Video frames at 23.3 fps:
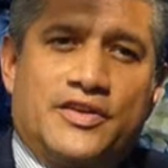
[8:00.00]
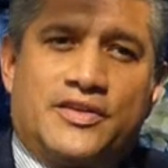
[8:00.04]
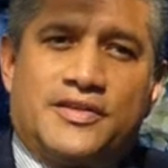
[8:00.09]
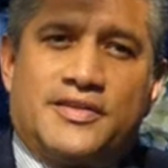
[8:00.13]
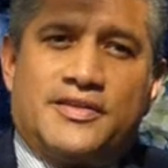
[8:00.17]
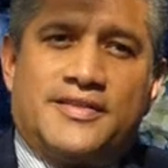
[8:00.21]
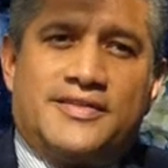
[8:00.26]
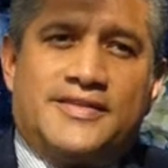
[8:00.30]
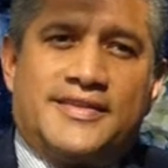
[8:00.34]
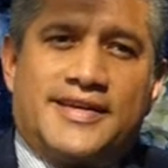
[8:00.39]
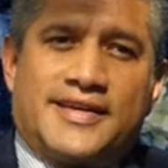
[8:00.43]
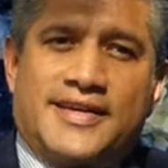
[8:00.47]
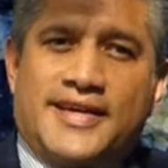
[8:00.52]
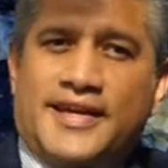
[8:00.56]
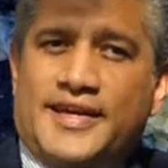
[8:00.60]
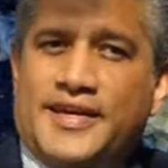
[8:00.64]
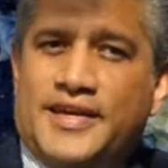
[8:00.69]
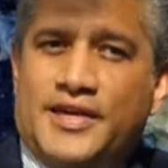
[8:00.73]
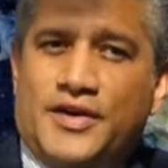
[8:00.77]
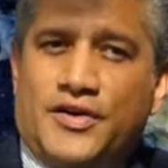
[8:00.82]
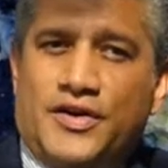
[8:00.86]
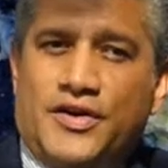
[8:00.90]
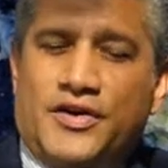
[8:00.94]
and the
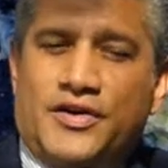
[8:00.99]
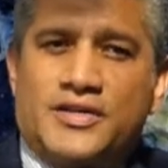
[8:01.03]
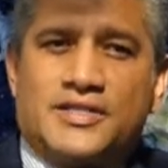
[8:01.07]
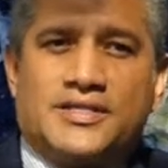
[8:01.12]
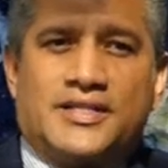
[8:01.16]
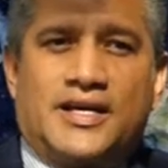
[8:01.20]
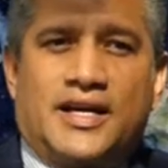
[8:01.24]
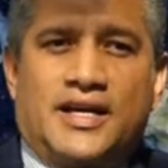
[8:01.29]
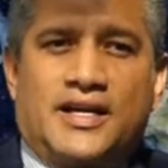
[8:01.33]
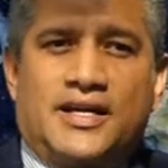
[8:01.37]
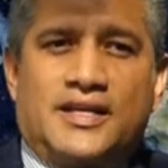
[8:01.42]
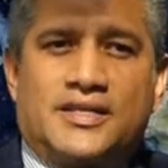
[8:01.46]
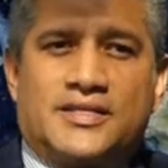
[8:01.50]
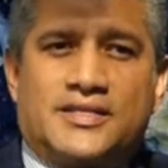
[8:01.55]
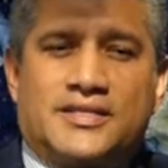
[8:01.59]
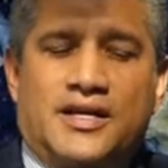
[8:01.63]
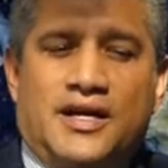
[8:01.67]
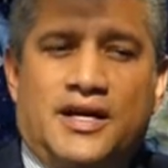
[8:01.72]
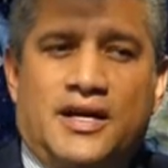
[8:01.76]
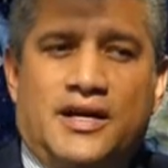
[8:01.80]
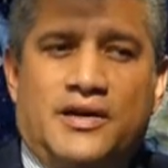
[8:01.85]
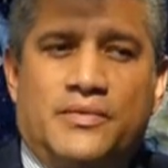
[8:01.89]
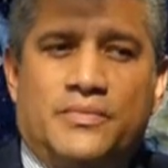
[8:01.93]
kick here is that
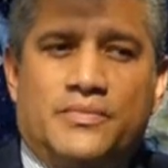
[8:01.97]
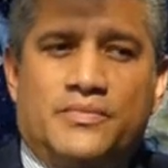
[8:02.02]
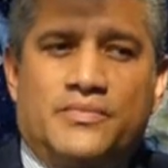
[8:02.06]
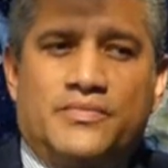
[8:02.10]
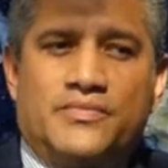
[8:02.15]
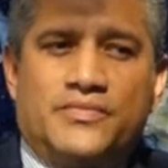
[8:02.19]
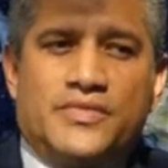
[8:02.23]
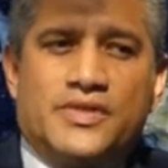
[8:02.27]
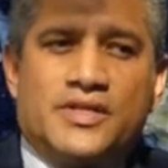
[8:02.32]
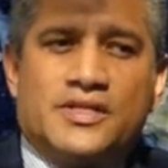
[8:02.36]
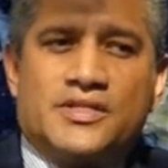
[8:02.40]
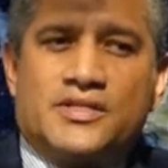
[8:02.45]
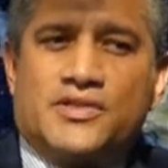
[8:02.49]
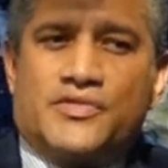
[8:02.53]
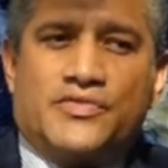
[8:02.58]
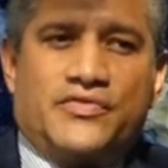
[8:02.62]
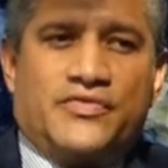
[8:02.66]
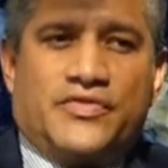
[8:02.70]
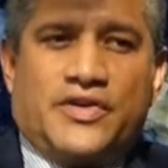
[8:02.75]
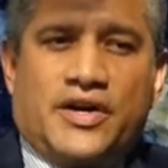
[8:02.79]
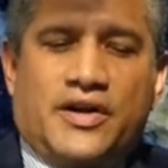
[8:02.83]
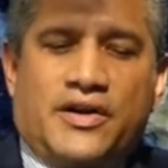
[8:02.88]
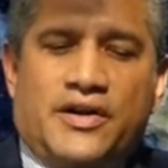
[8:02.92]
it's a
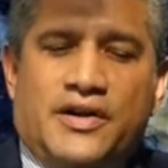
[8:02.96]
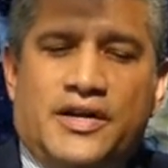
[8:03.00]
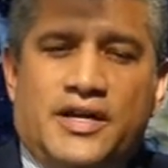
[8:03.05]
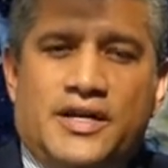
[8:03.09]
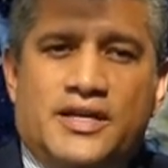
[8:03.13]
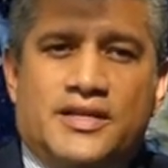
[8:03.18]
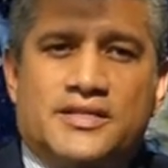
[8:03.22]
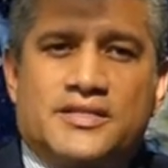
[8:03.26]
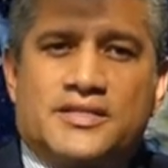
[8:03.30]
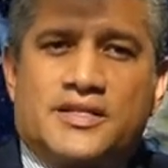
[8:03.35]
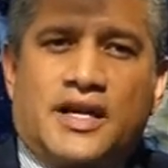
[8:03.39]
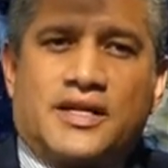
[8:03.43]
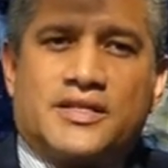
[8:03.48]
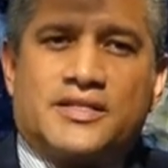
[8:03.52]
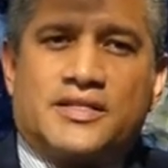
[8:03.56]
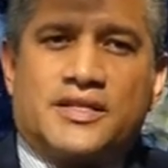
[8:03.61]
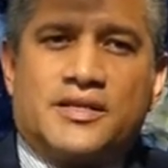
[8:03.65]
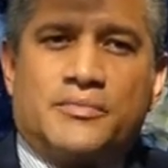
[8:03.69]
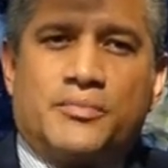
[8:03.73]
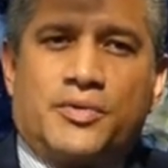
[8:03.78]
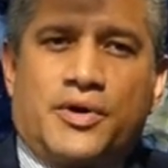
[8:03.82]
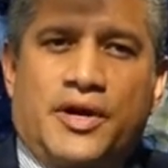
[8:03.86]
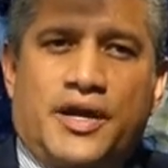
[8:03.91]
very
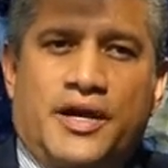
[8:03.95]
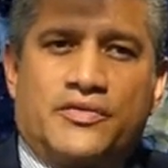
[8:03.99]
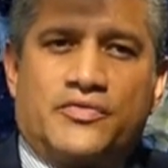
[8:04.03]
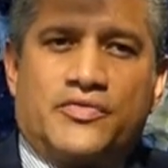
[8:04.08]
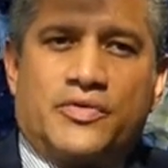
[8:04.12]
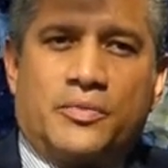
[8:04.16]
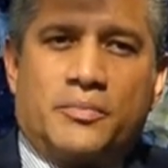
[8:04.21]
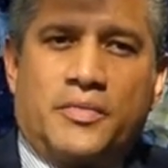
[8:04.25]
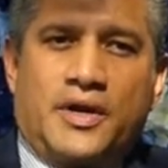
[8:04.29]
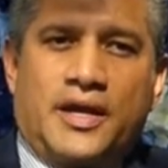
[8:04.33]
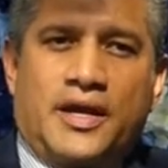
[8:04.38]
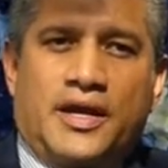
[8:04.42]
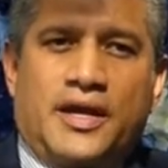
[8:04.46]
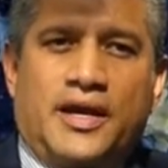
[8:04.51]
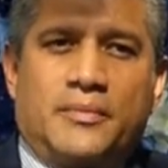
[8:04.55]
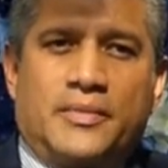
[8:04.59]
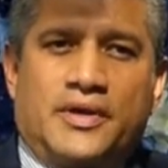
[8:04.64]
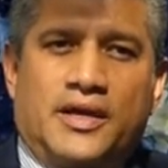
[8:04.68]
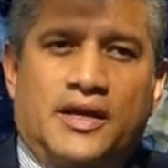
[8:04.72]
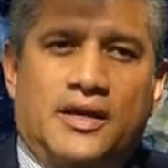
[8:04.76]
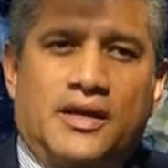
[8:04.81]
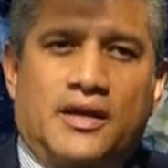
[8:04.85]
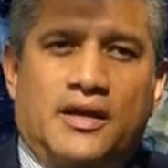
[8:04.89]
sexy brand from
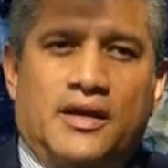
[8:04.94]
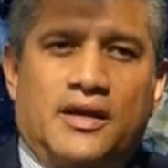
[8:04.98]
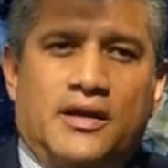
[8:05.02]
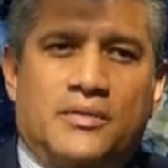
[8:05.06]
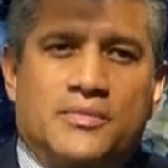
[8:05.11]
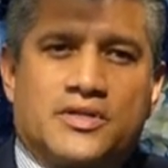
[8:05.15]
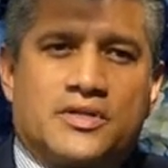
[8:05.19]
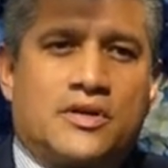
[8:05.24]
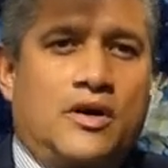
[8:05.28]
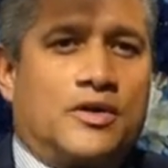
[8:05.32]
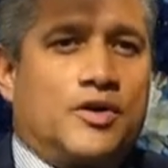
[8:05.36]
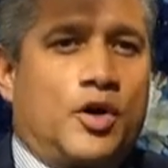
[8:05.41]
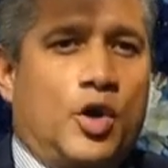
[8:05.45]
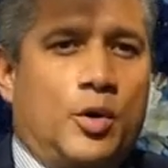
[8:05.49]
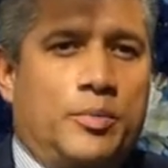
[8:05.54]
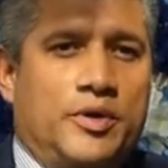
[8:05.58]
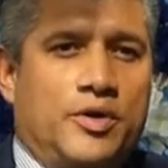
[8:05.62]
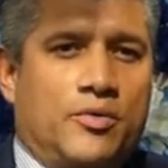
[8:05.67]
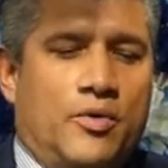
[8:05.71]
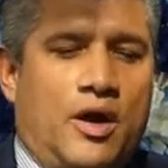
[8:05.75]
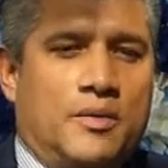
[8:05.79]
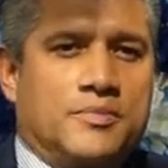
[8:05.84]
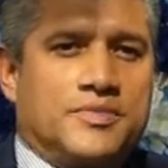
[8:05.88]
Miami. It's called
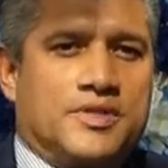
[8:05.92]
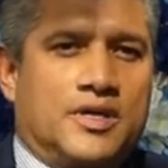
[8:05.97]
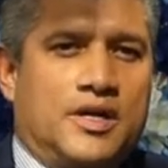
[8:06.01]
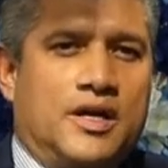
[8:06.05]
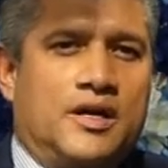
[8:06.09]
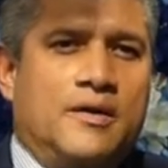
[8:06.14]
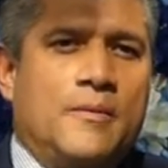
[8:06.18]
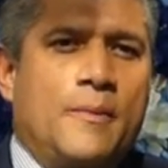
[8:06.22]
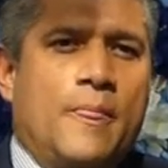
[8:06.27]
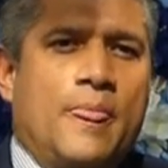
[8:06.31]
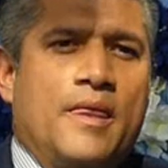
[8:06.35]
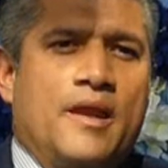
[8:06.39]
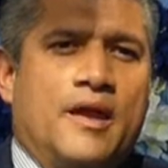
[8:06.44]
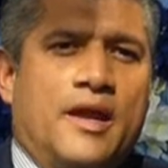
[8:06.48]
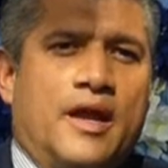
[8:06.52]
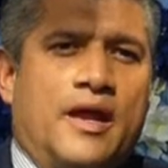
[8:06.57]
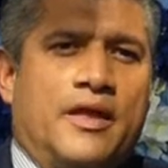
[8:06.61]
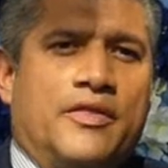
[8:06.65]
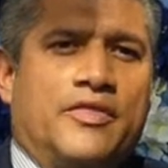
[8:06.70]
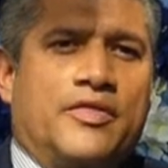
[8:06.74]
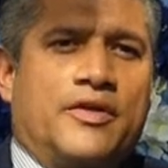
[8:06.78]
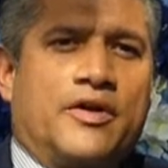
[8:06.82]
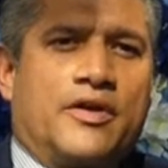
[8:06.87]
Obi Ramza,
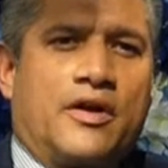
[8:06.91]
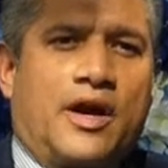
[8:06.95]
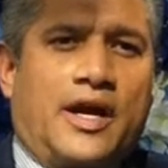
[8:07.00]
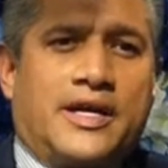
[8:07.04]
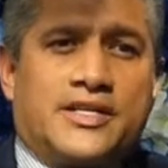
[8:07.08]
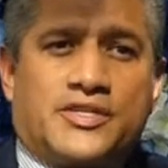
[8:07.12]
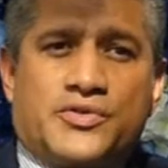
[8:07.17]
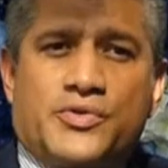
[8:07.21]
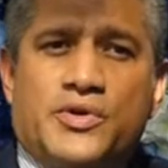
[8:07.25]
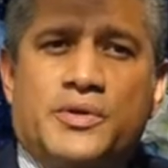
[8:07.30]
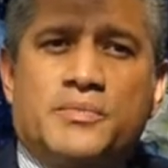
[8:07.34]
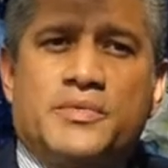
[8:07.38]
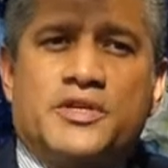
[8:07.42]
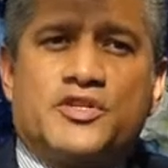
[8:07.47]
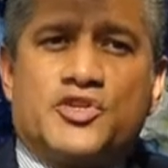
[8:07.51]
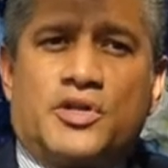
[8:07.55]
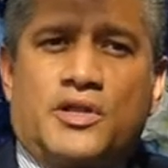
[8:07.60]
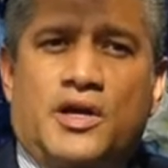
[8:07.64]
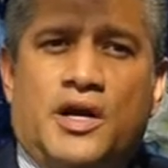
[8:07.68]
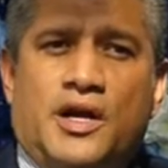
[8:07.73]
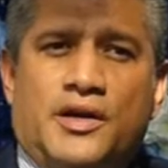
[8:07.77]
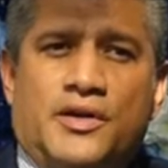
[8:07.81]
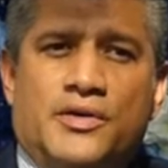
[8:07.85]
and their ice cream and
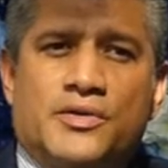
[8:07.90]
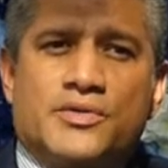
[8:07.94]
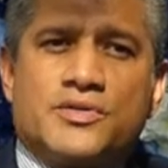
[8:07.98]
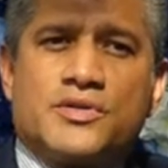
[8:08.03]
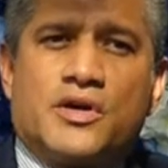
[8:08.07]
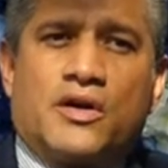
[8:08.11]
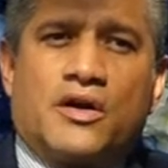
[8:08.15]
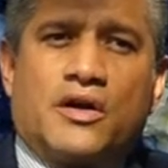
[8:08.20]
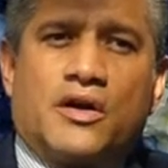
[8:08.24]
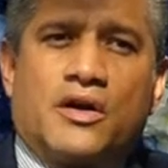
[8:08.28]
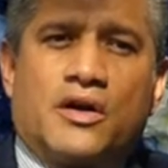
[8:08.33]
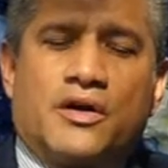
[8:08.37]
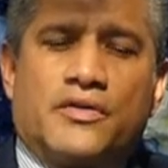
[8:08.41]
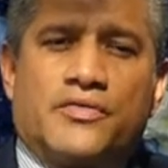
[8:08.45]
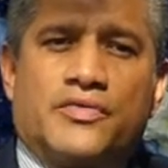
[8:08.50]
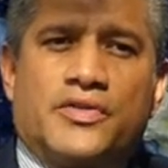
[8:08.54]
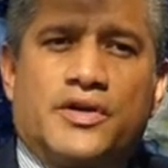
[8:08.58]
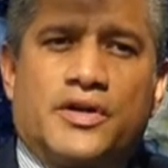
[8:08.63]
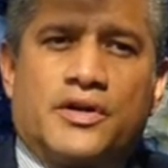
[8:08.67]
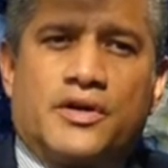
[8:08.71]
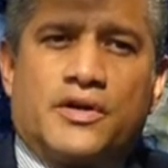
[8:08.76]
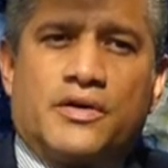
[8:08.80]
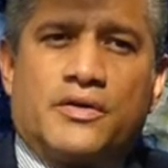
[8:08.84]
gelatos
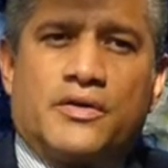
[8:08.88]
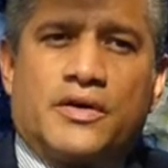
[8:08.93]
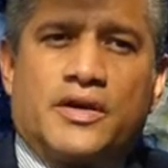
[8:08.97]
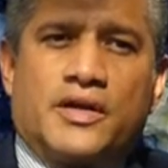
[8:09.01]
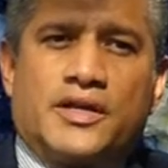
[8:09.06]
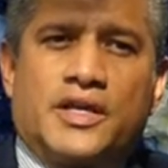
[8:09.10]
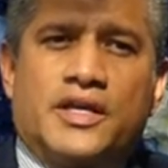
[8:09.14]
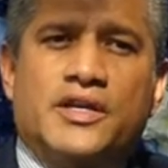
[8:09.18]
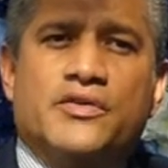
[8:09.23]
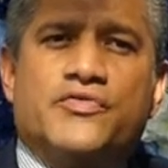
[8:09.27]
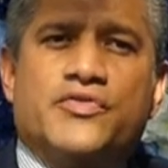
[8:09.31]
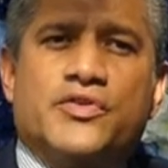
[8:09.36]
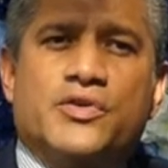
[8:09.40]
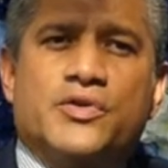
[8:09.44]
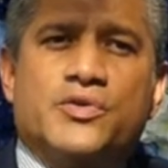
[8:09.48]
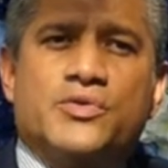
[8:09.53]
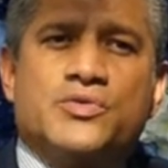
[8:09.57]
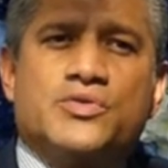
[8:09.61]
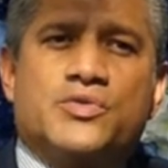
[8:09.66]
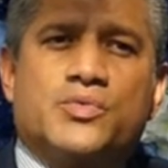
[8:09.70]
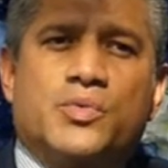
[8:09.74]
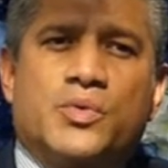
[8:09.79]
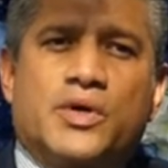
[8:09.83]
they're
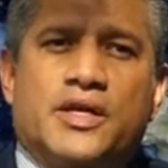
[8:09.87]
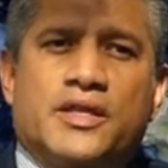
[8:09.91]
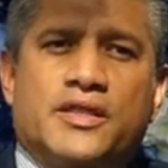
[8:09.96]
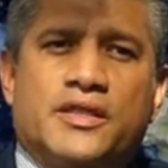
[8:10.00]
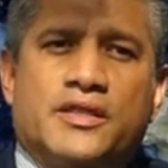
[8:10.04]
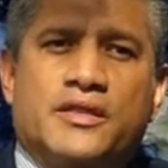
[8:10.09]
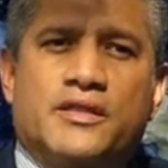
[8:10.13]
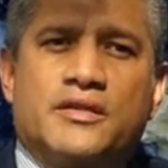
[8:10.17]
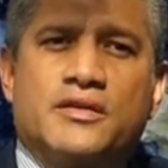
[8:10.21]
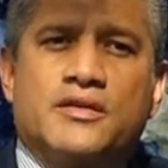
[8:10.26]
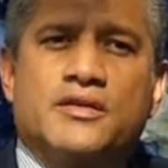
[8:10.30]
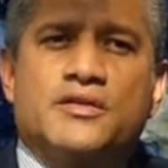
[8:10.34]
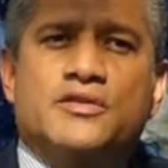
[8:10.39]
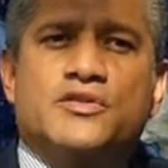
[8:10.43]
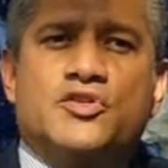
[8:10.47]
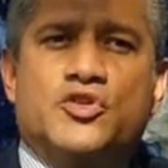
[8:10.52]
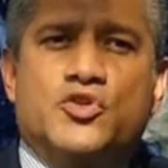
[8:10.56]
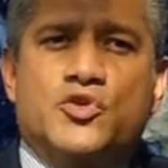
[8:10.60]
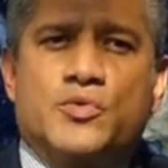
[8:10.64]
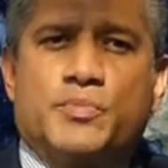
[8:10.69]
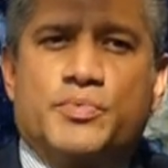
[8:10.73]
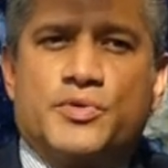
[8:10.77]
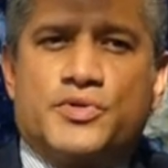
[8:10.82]
infused with
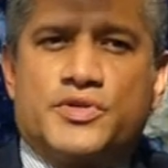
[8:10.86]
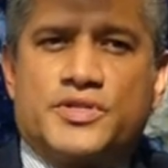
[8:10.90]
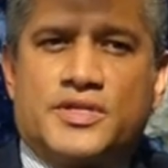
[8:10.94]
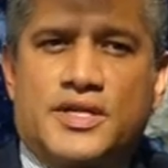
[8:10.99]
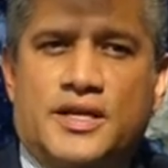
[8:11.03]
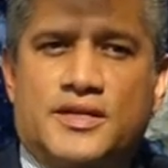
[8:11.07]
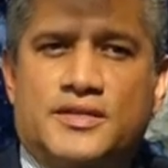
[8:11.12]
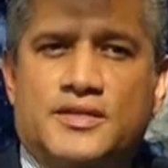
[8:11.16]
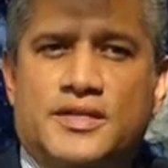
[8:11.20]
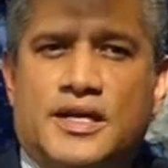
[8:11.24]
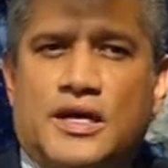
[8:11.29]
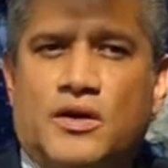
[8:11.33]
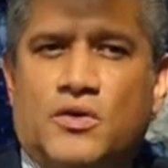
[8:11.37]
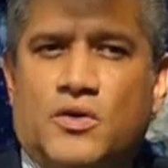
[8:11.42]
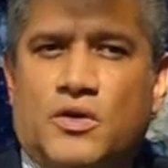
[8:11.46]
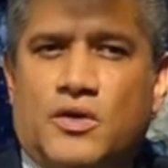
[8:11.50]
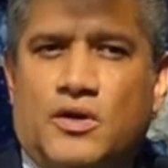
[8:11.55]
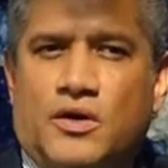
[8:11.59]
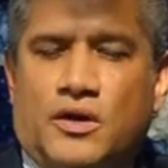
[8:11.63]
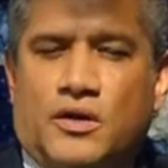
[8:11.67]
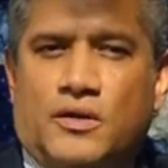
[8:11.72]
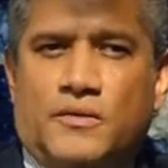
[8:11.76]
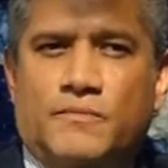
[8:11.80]
2%
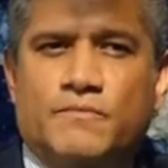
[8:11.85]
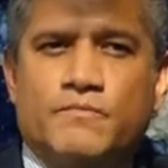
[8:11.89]
alcohol.